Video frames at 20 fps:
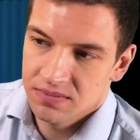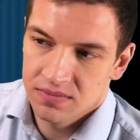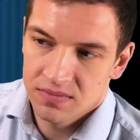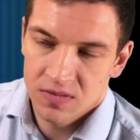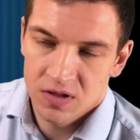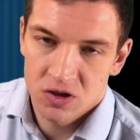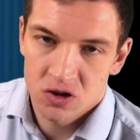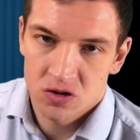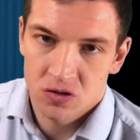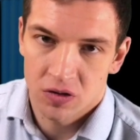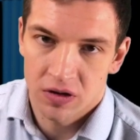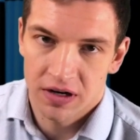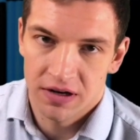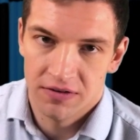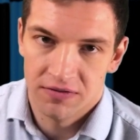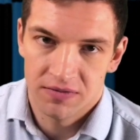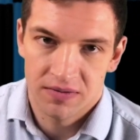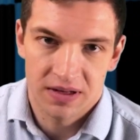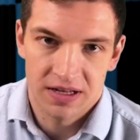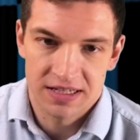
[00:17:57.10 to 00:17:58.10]
sort
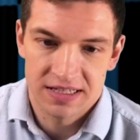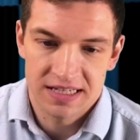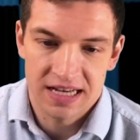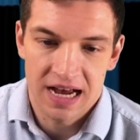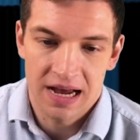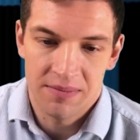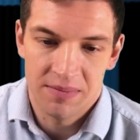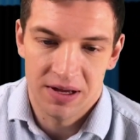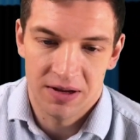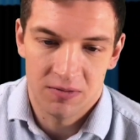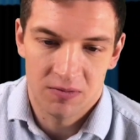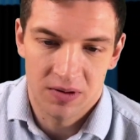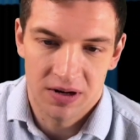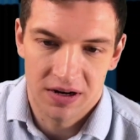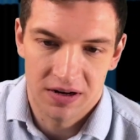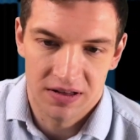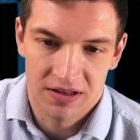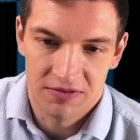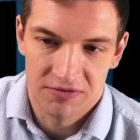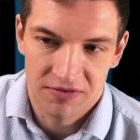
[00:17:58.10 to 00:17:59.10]
of assignment
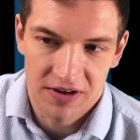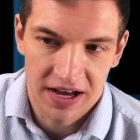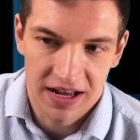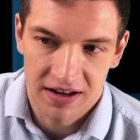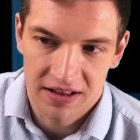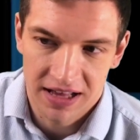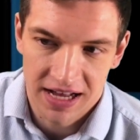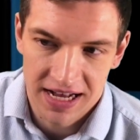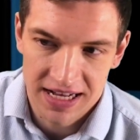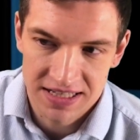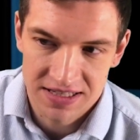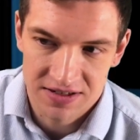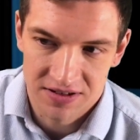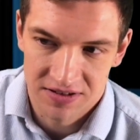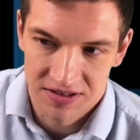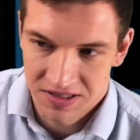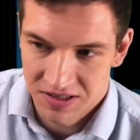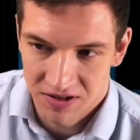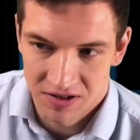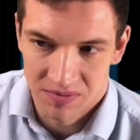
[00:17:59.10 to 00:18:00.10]
where the final
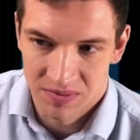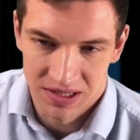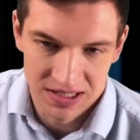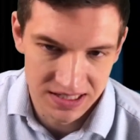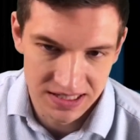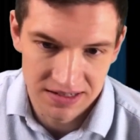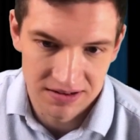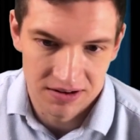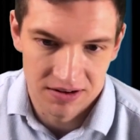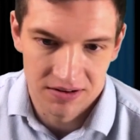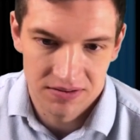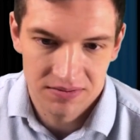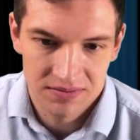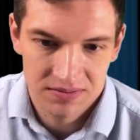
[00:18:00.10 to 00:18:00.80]
answer is going to be 0.